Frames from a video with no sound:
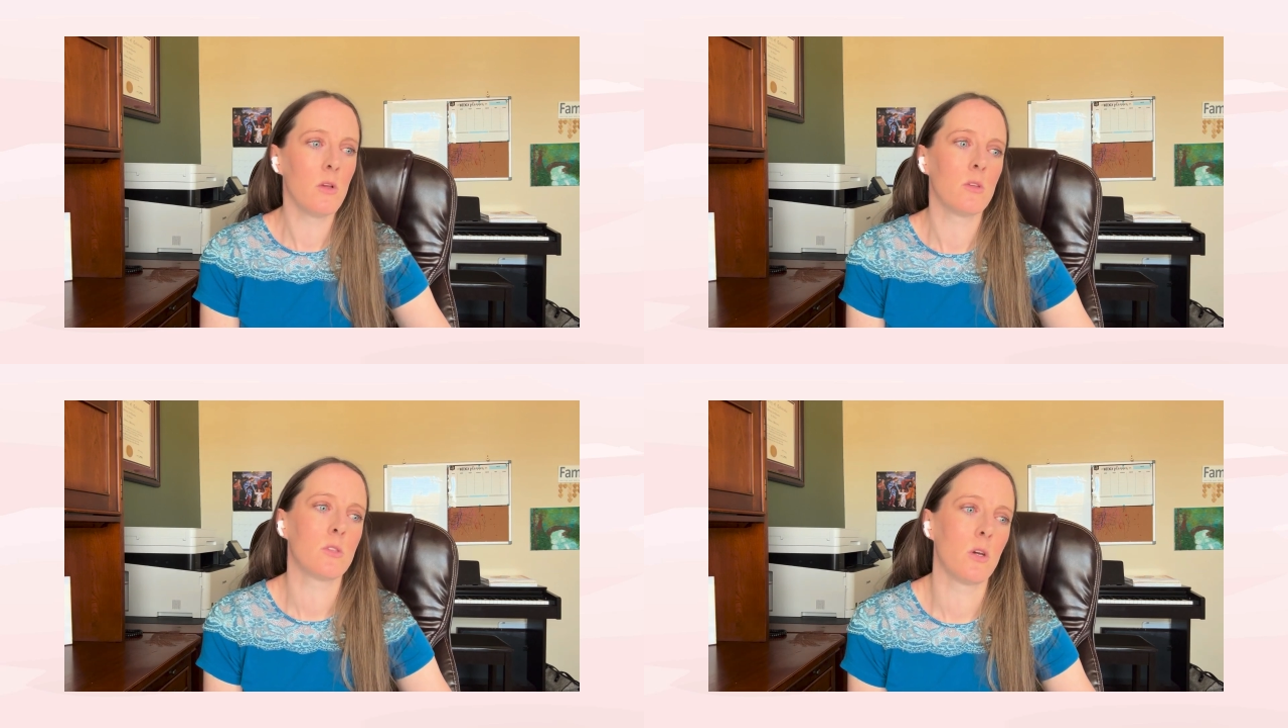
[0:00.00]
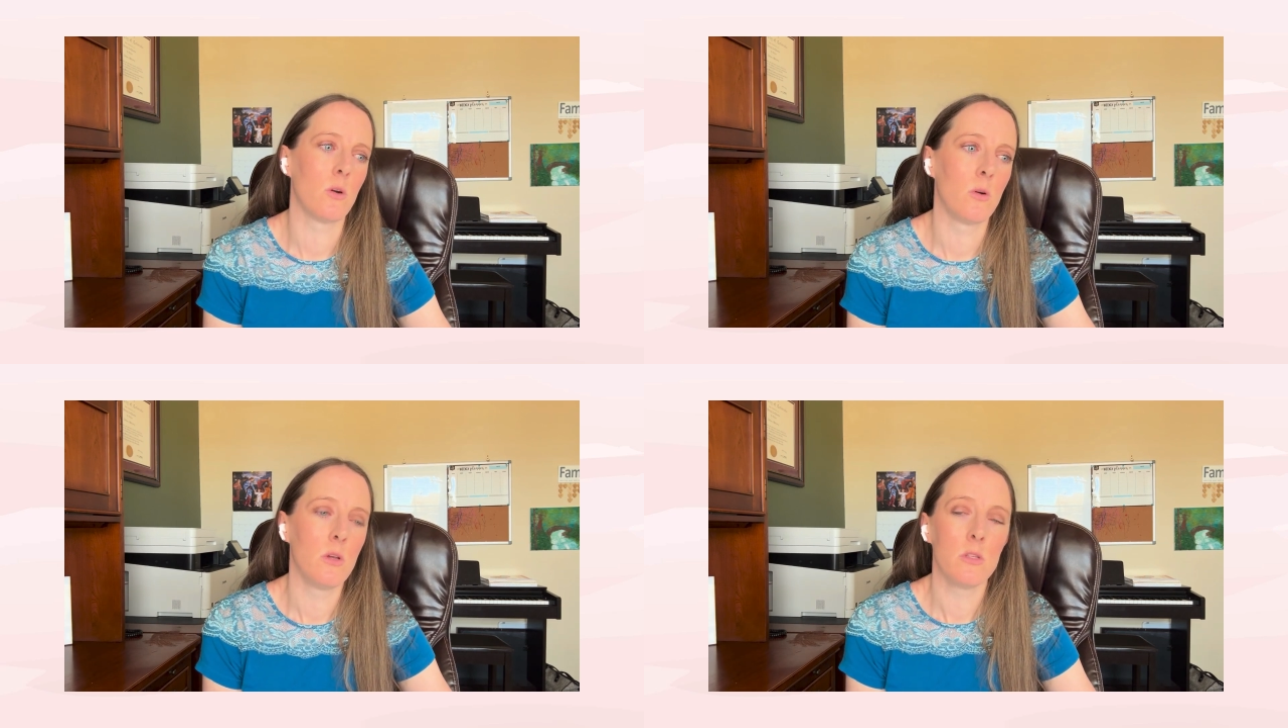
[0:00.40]

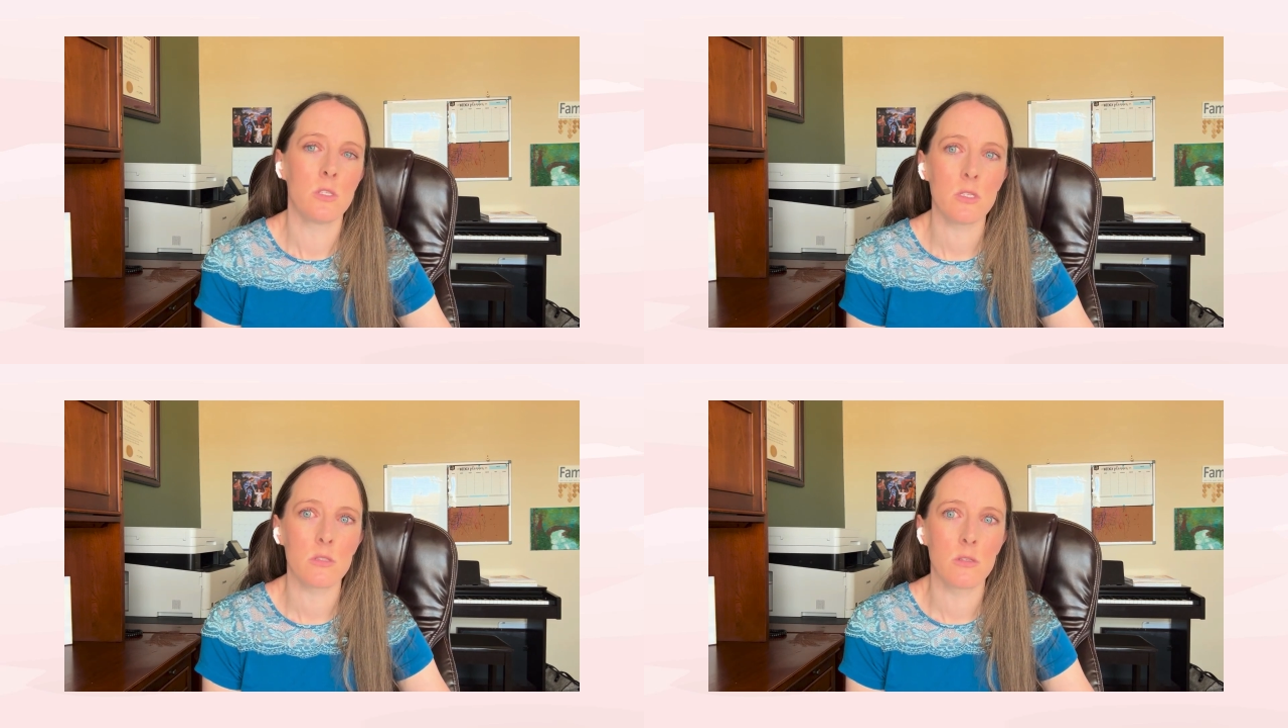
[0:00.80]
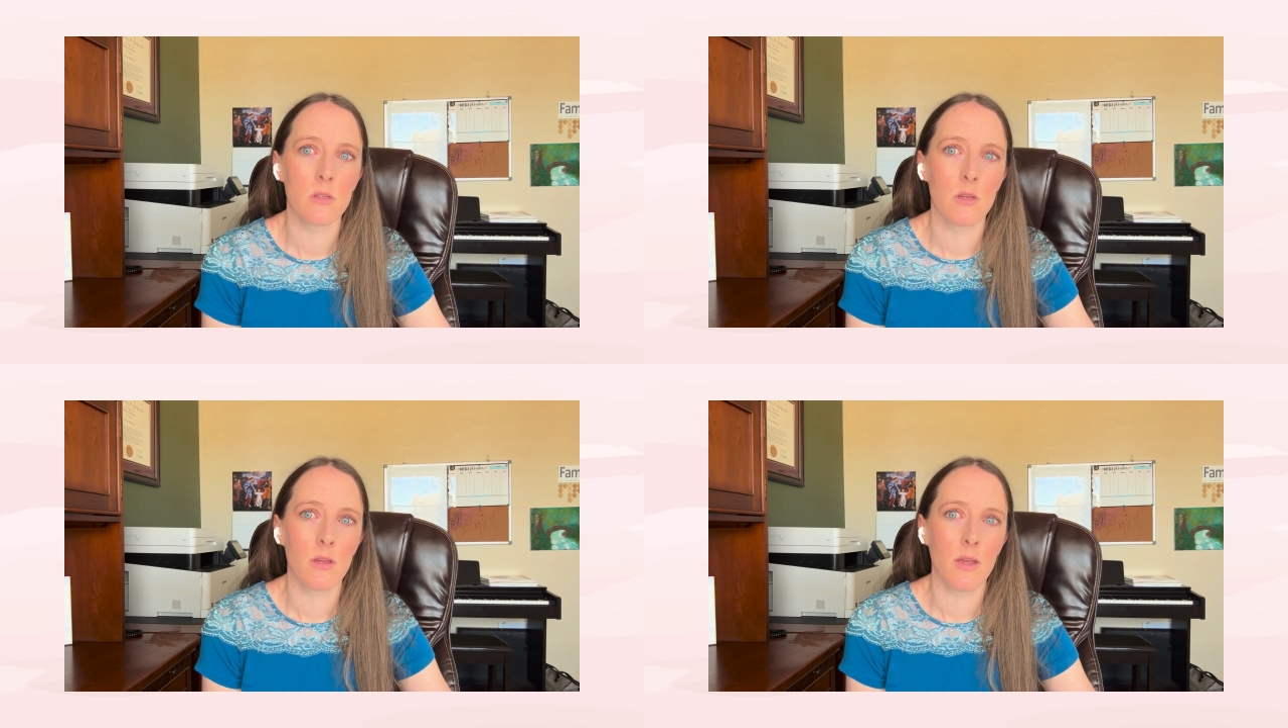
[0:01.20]
So just
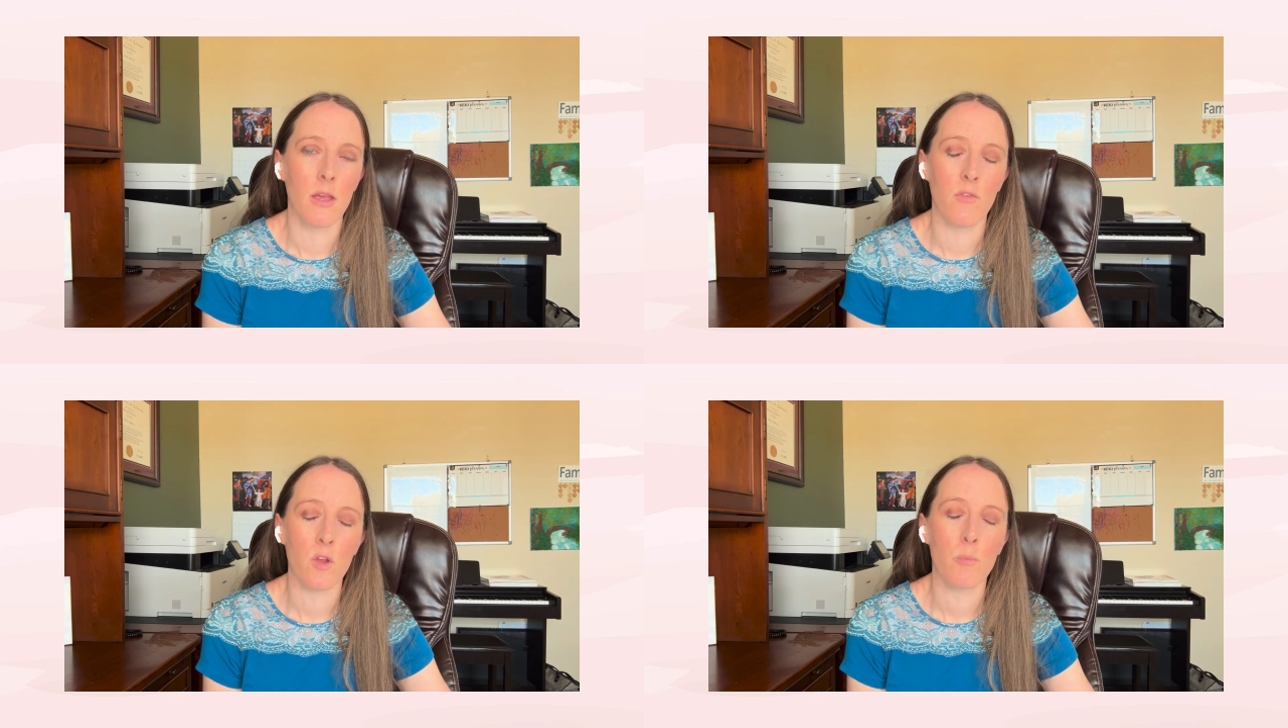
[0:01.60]
if you're